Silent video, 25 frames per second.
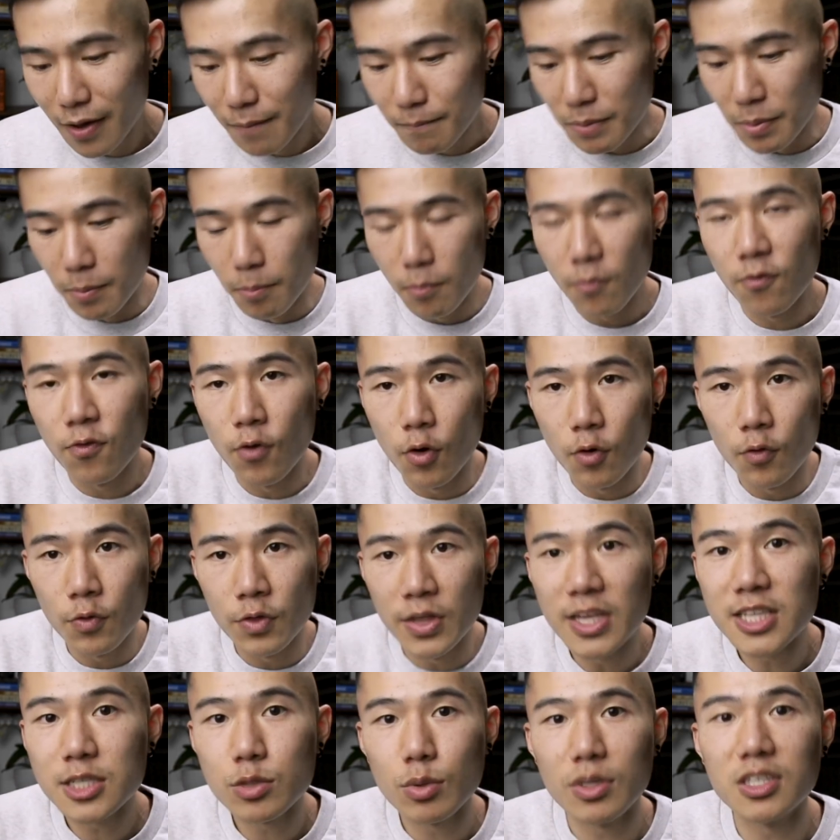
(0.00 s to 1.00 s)
But for
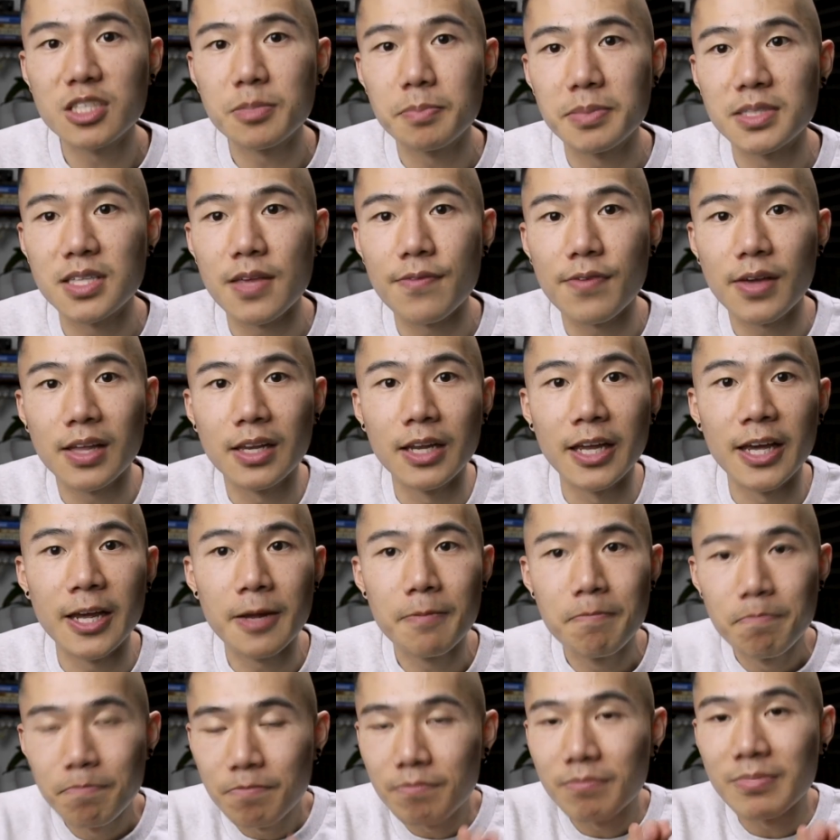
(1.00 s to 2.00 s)
this one
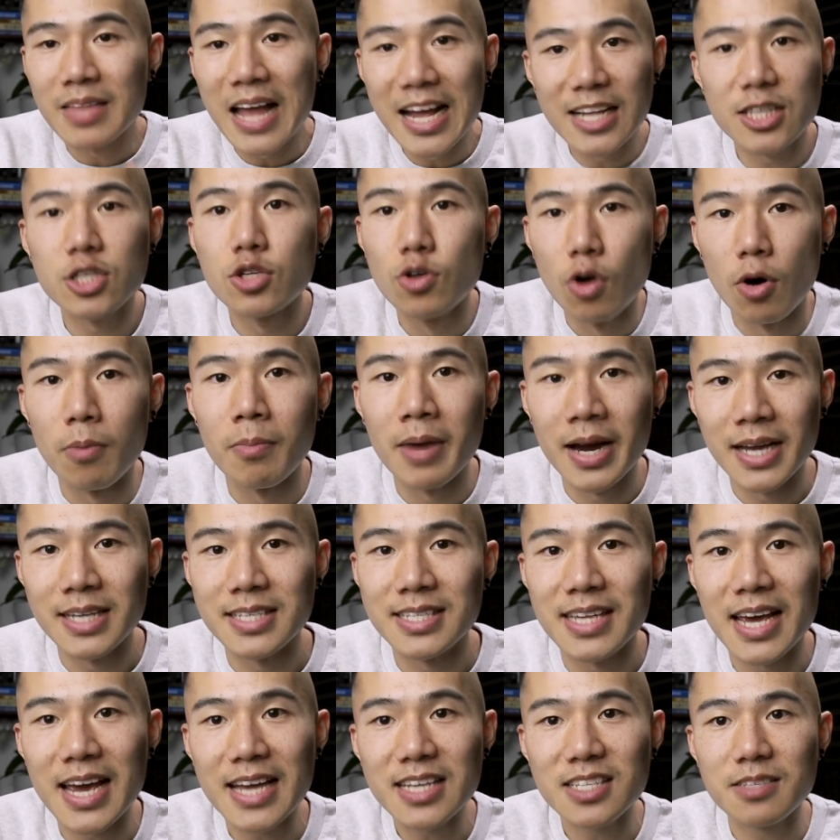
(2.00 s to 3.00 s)
specifically, that's not my
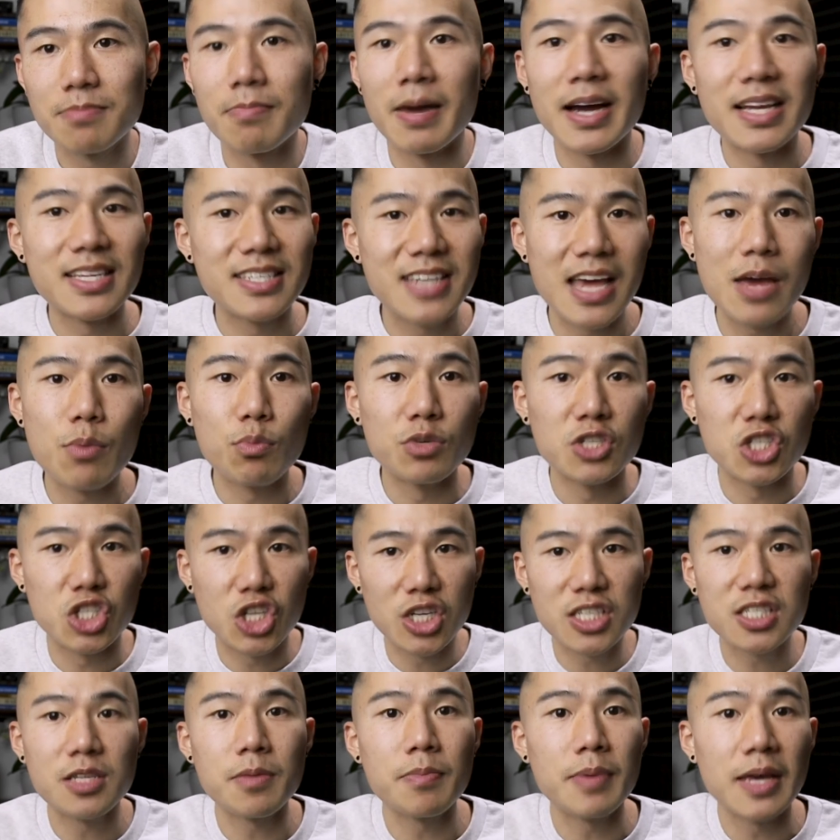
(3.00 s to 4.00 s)
intent. My intent was
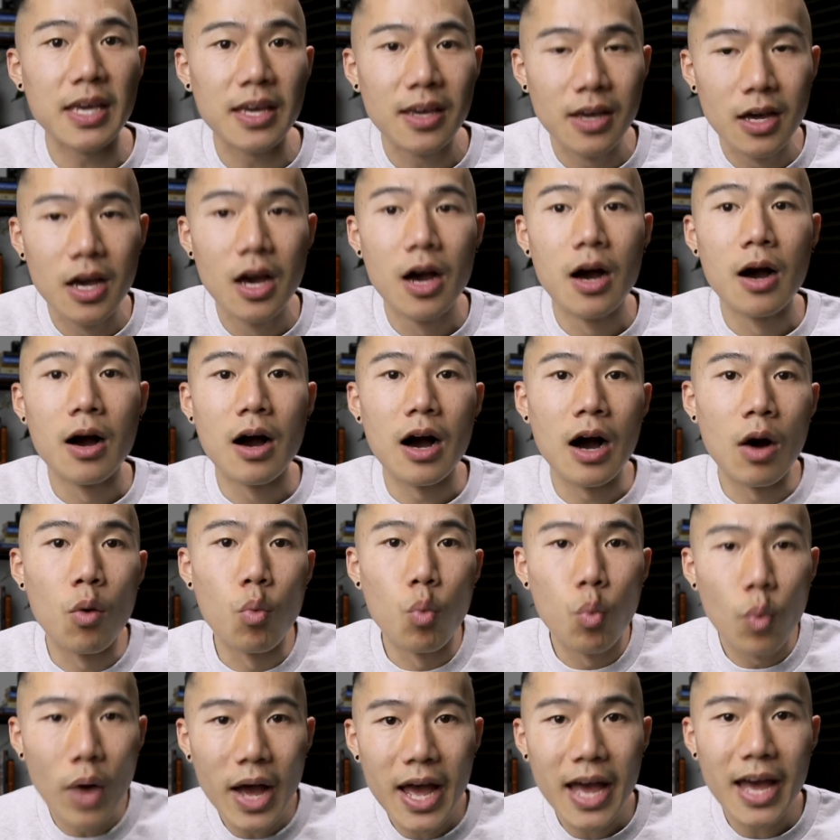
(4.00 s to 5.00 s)
just to be
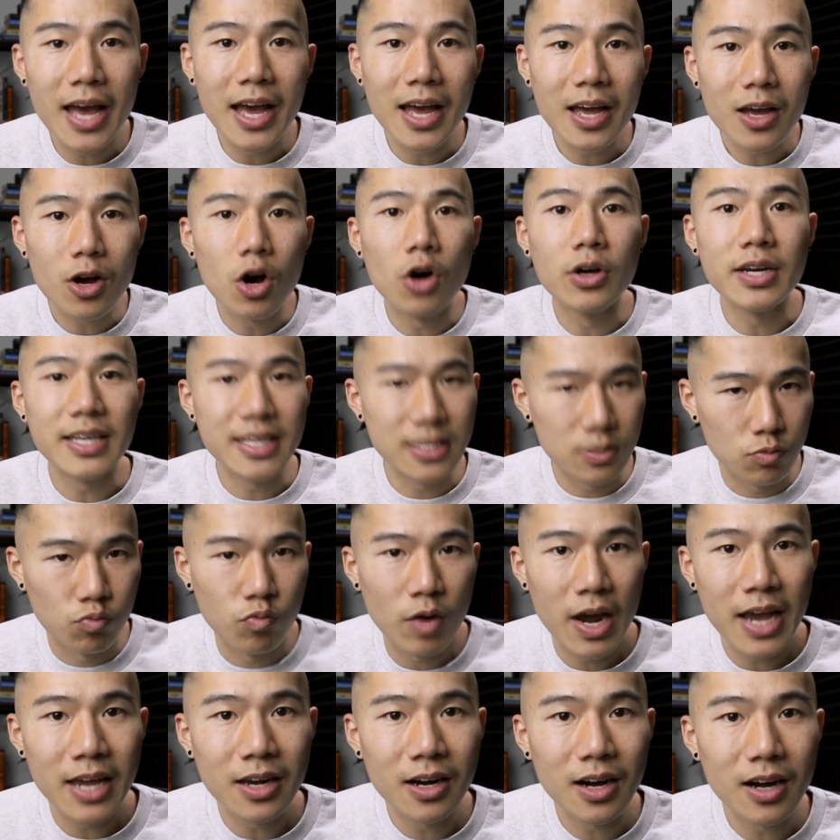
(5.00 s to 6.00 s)
aware on his
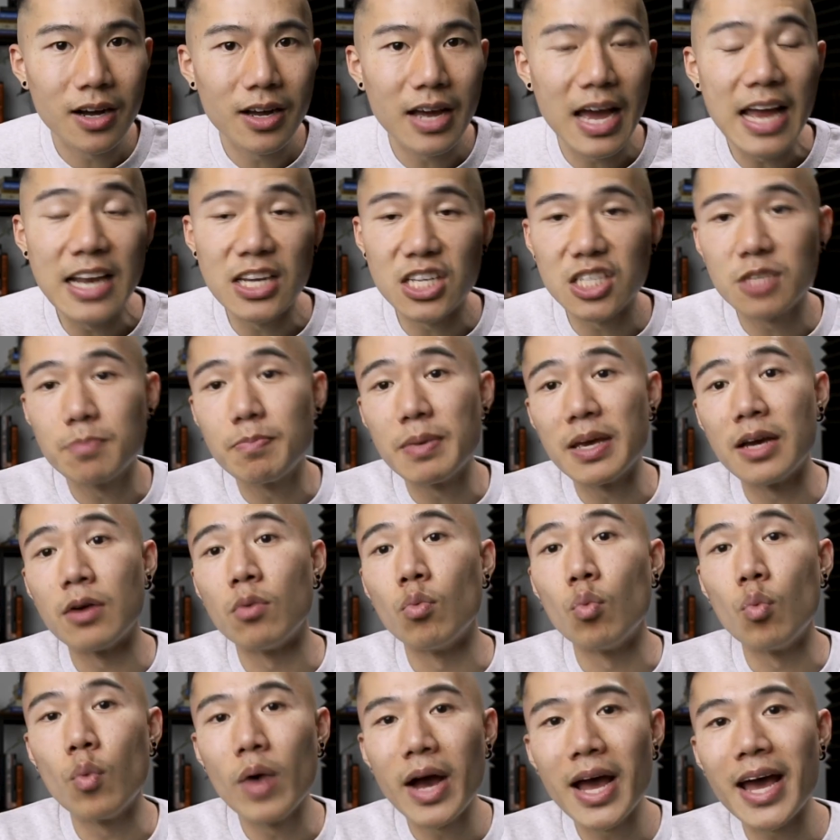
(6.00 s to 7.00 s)
radar and just be
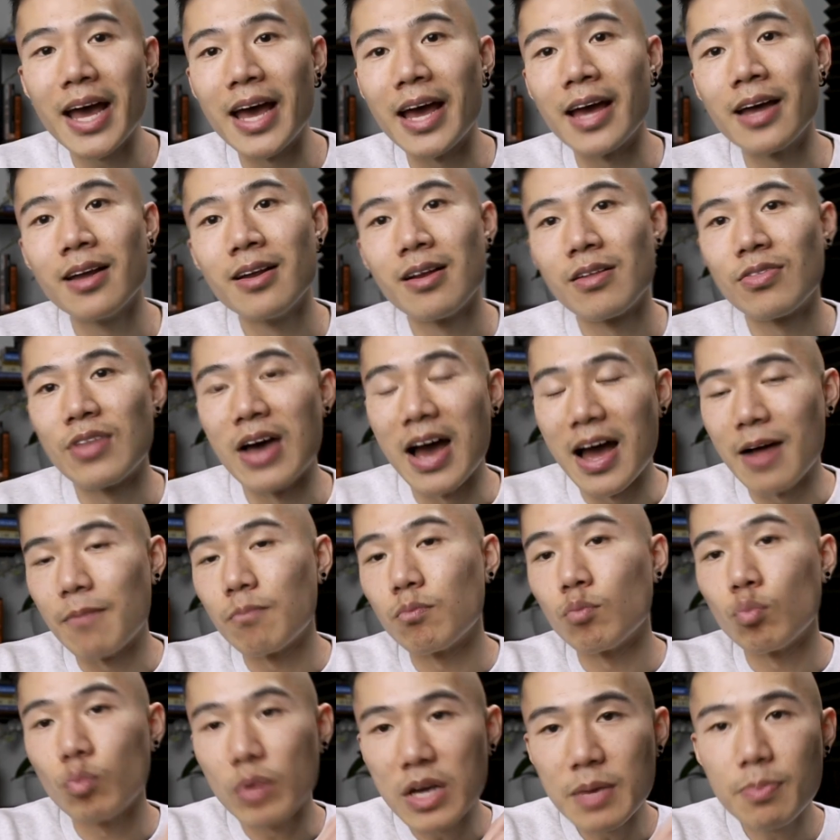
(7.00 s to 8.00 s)
aware that
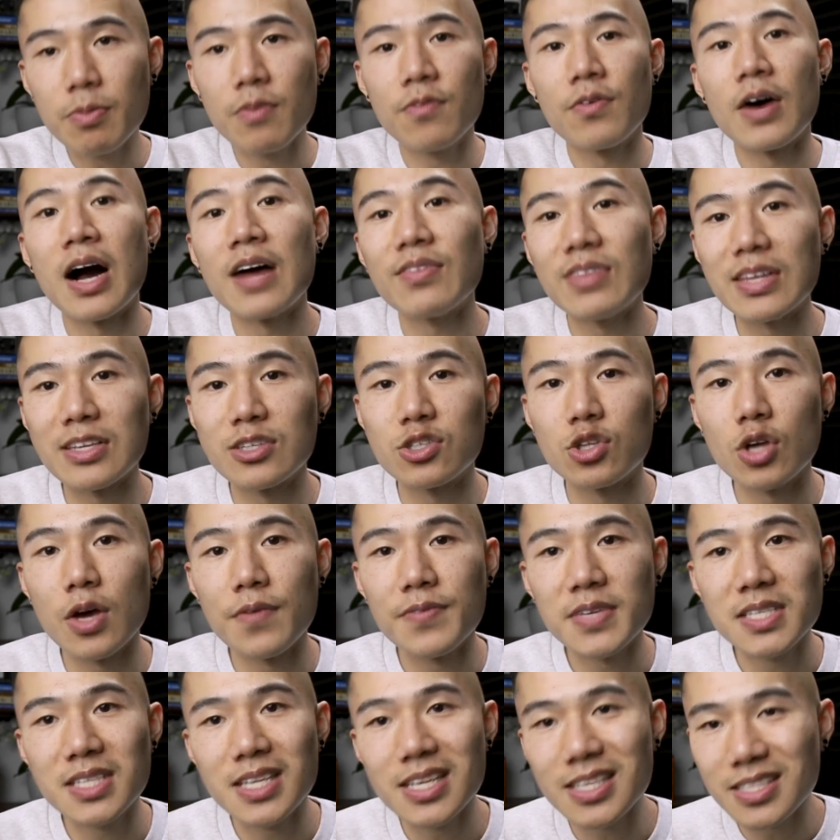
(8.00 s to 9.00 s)
we provide these
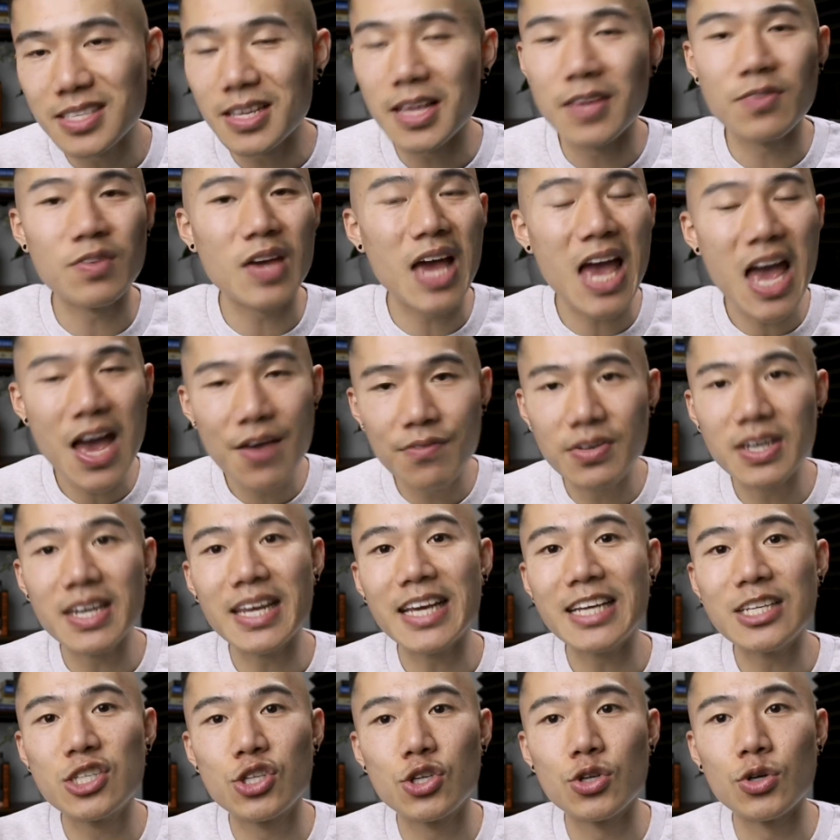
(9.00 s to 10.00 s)
services. If you ever
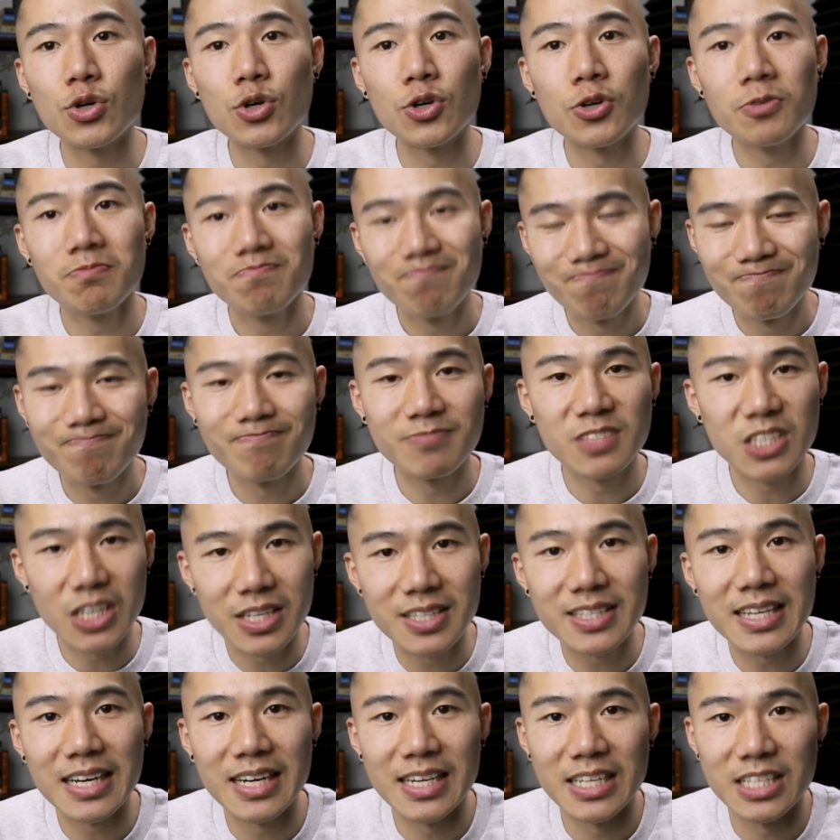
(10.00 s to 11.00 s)
need to,
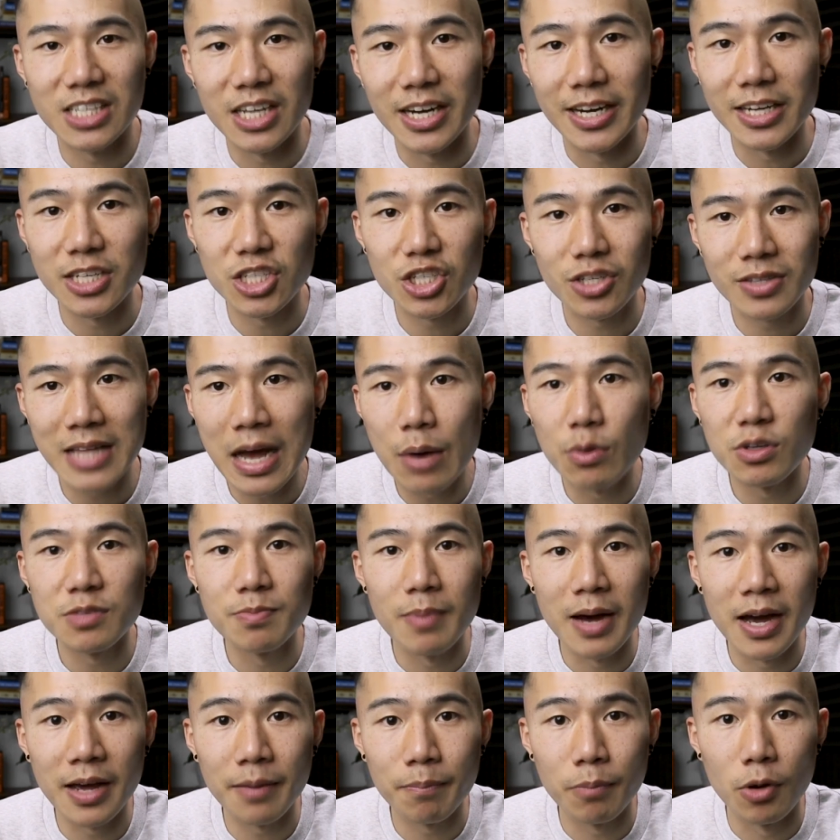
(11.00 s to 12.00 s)
just get in touch. That was
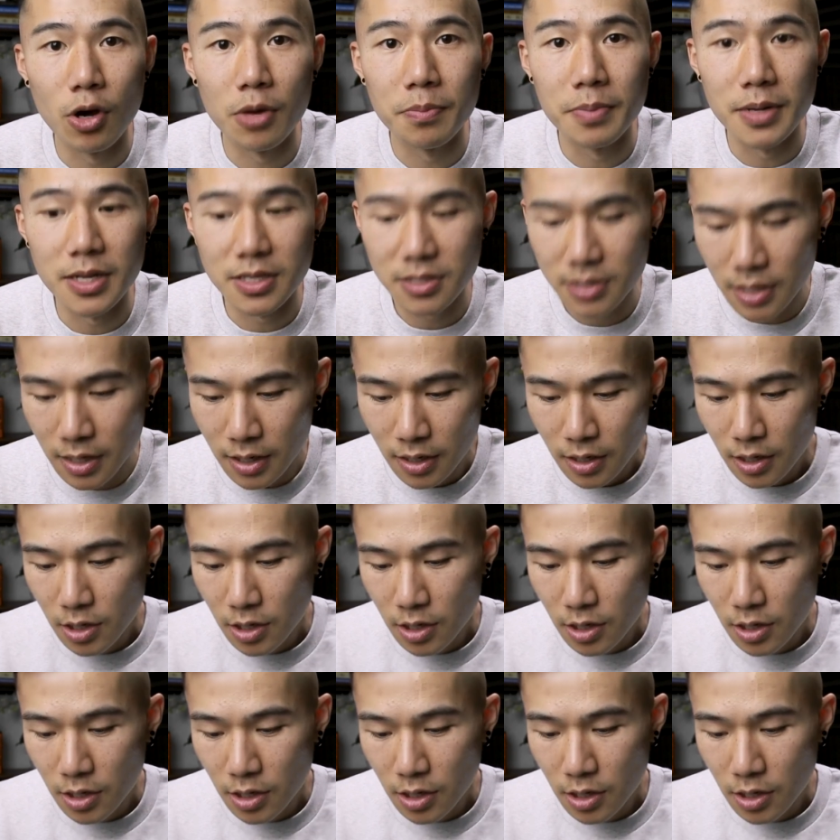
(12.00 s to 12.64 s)
my purpose.